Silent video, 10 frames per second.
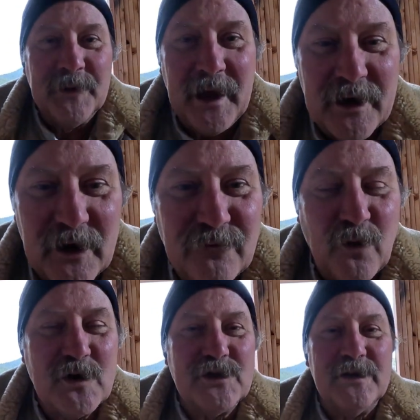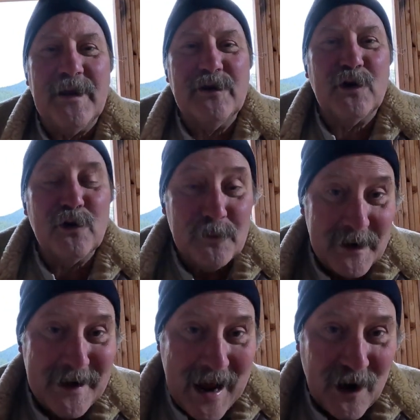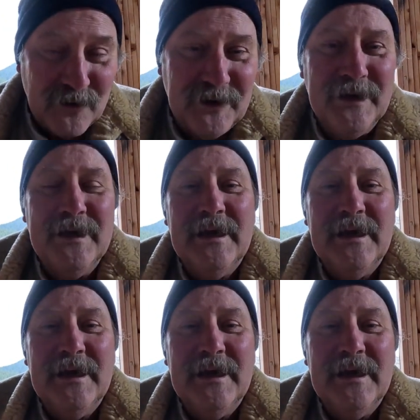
And unfortunately, they turned me down.